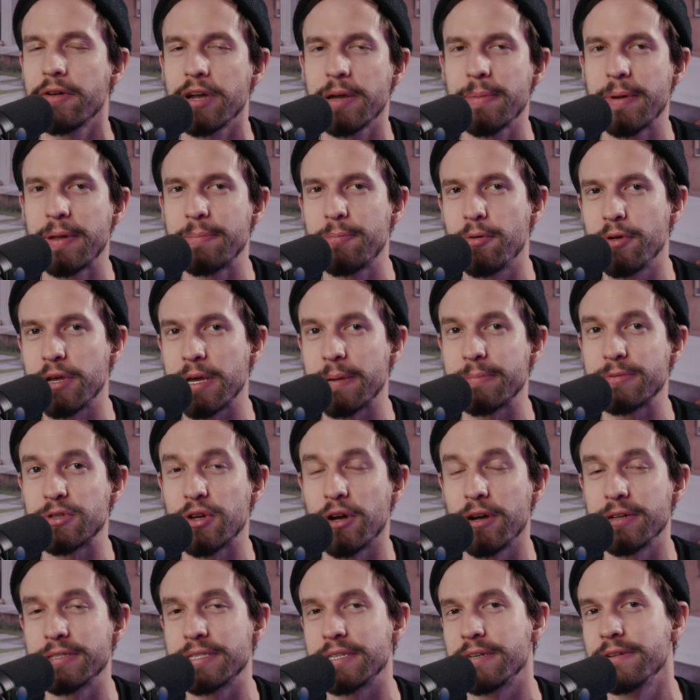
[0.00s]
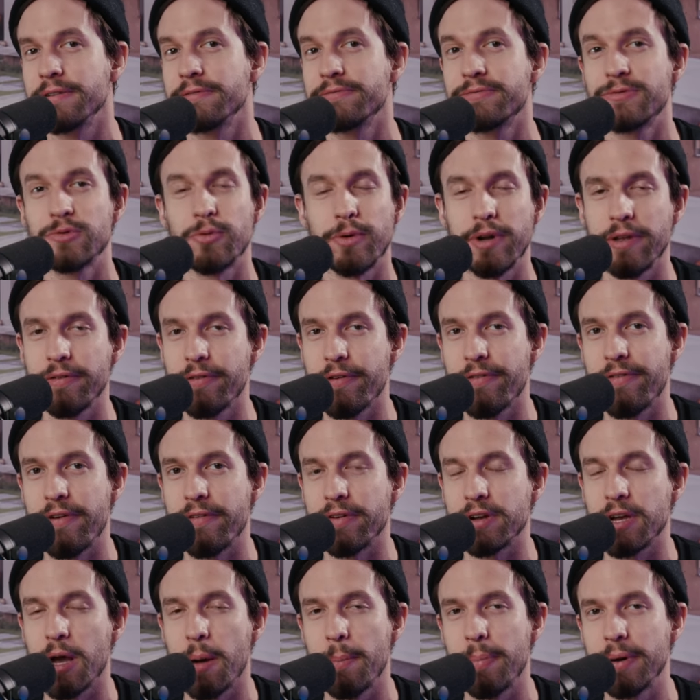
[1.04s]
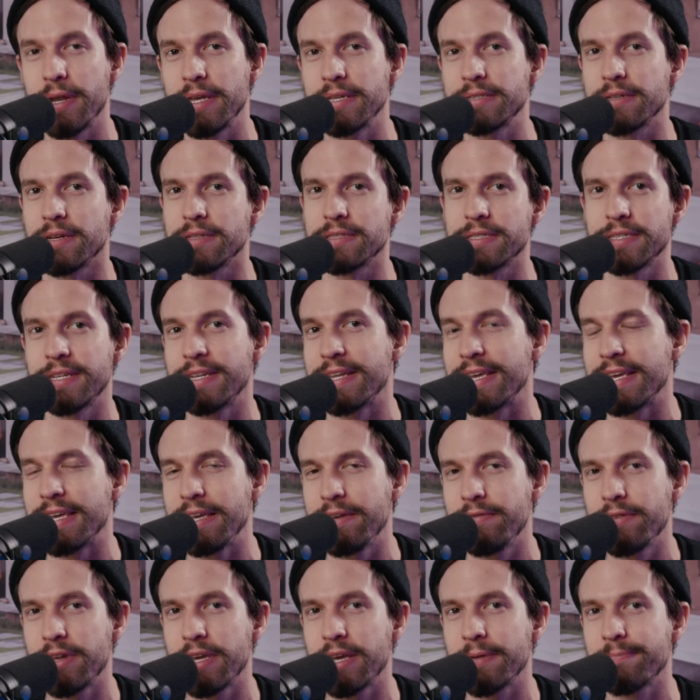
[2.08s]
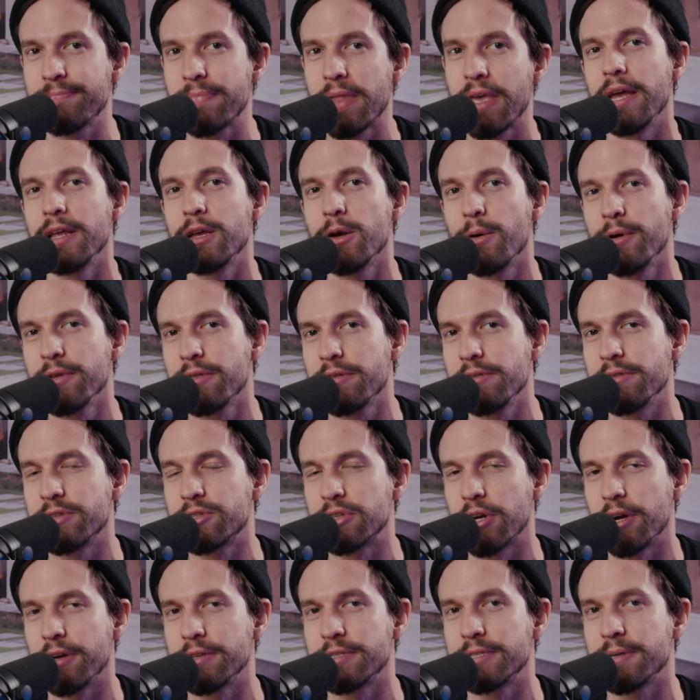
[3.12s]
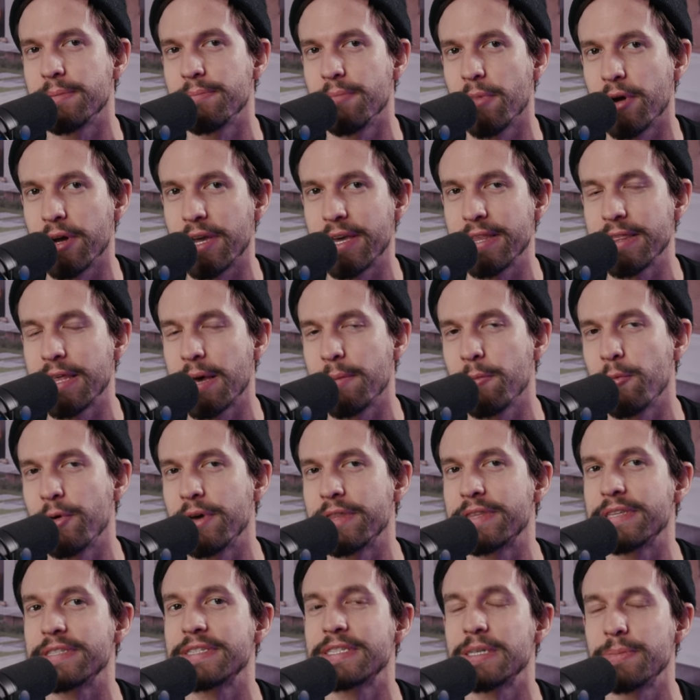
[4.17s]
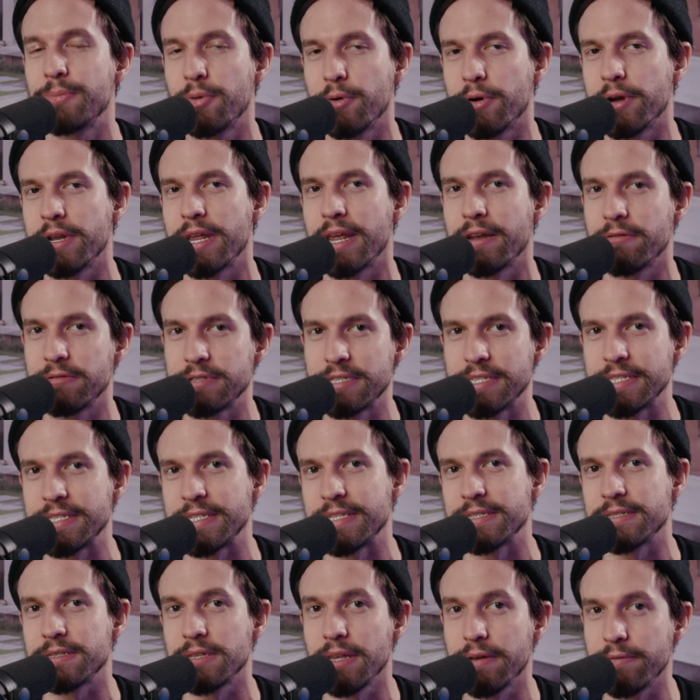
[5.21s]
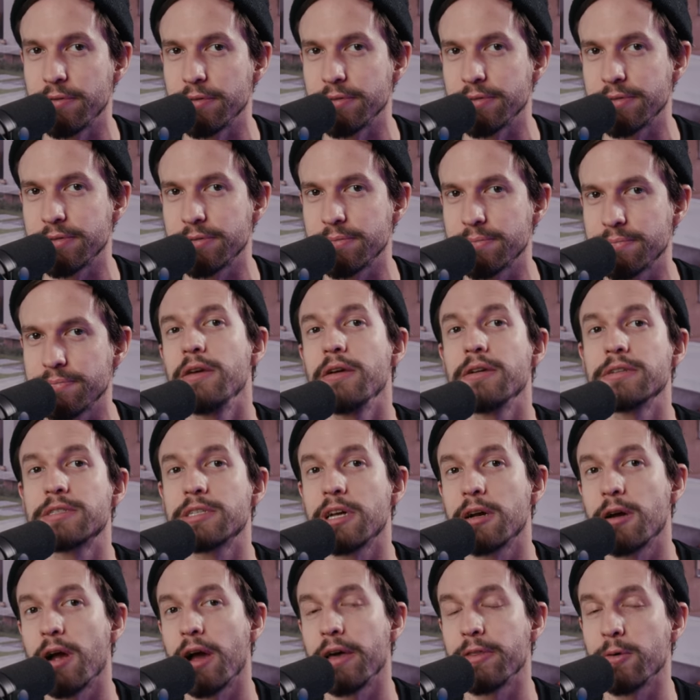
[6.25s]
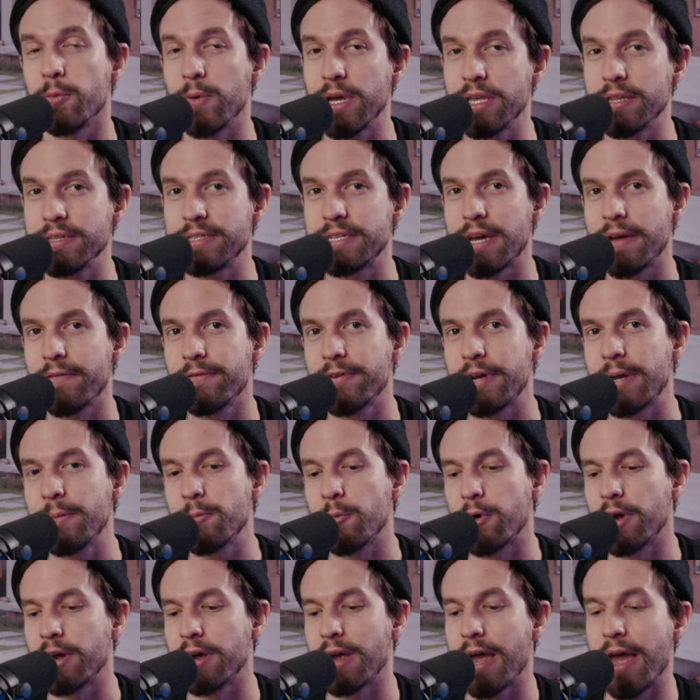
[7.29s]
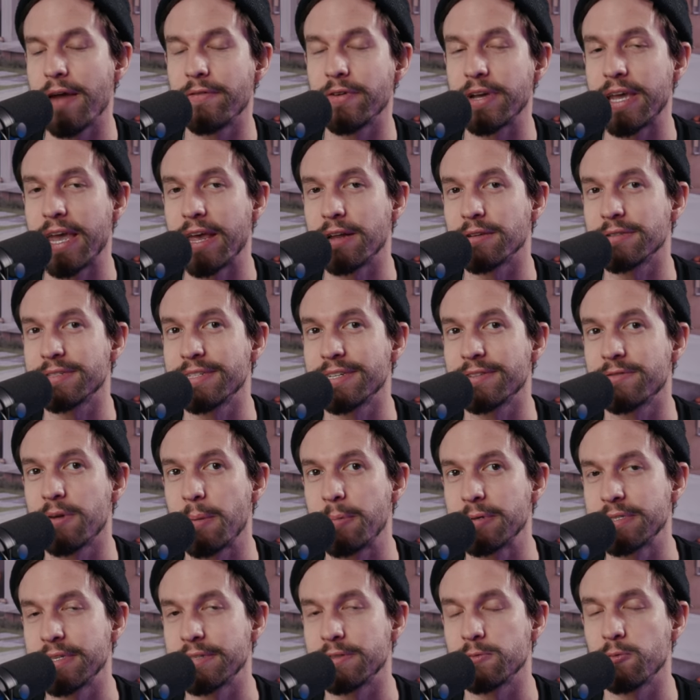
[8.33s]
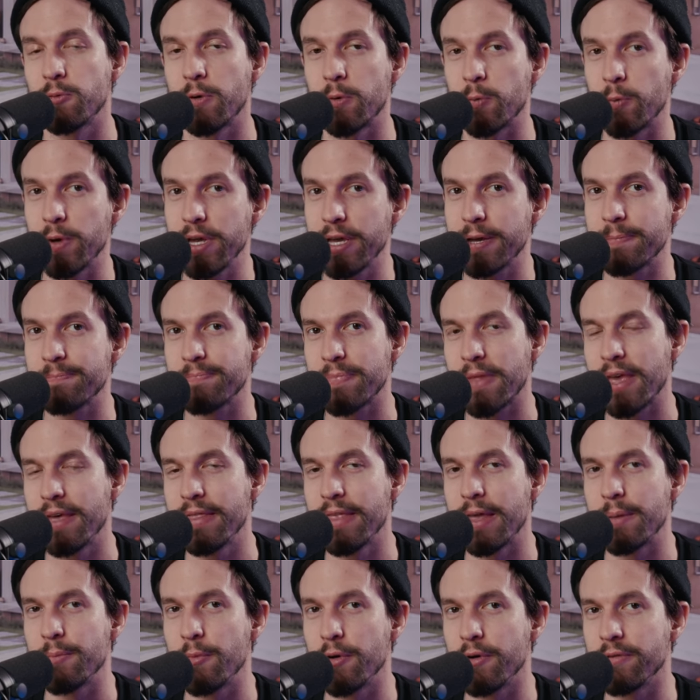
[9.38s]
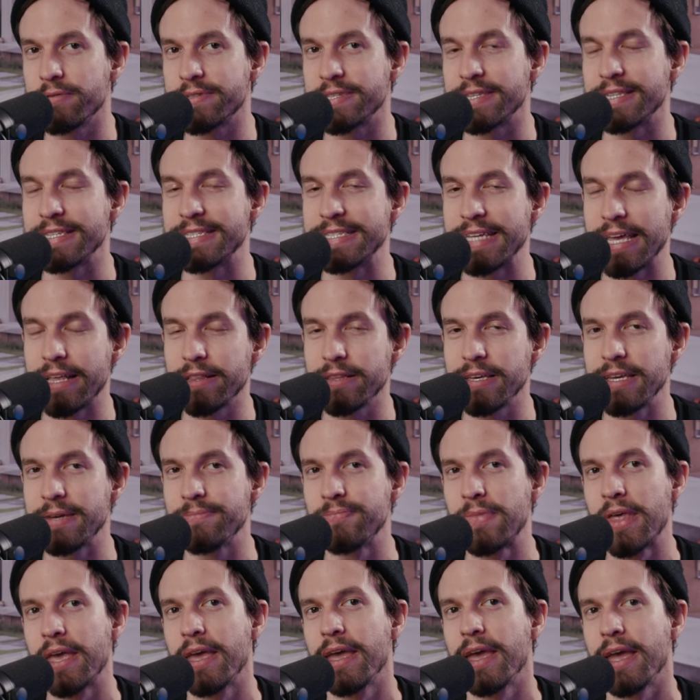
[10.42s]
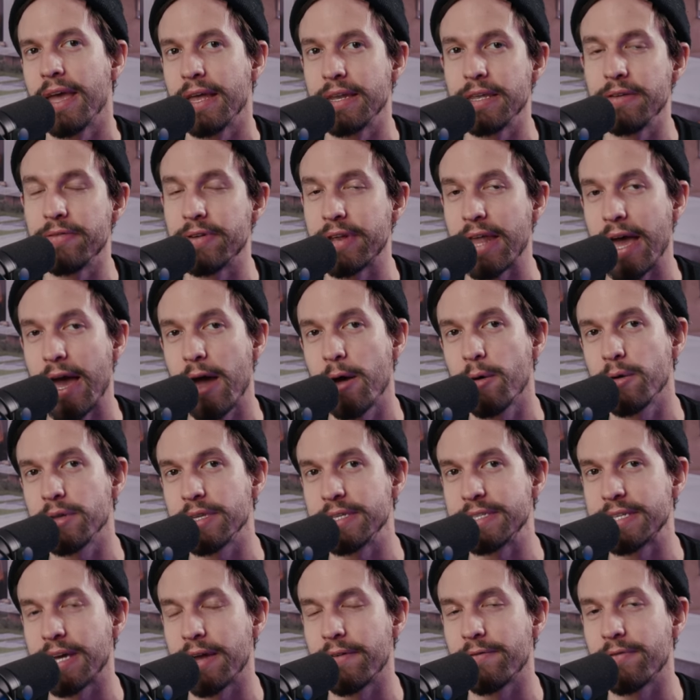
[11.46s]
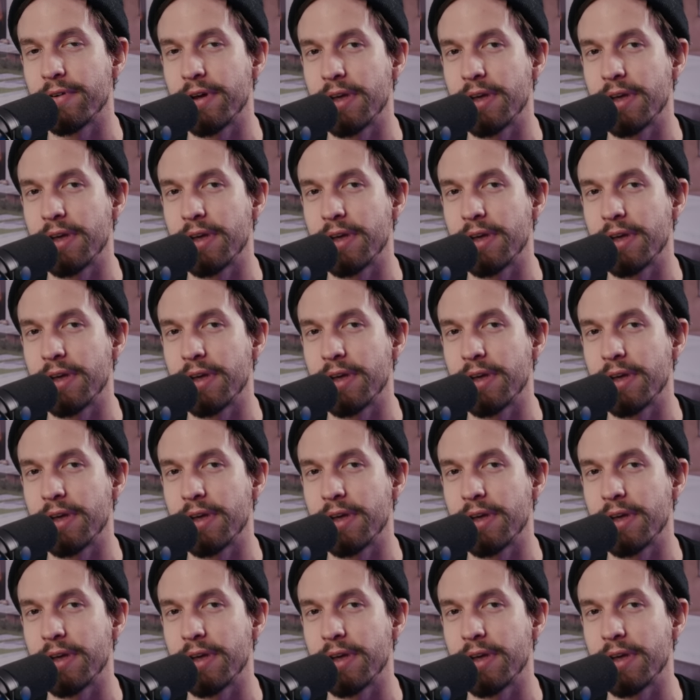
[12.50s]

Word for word: I recommend pulling up charts of 20 of your favorite companies on Sunday evening and going through the charts, marking them with support and resistance levels. You can start on the weekly time frame where every candlestick represents one week and then move to the daily and even hourly time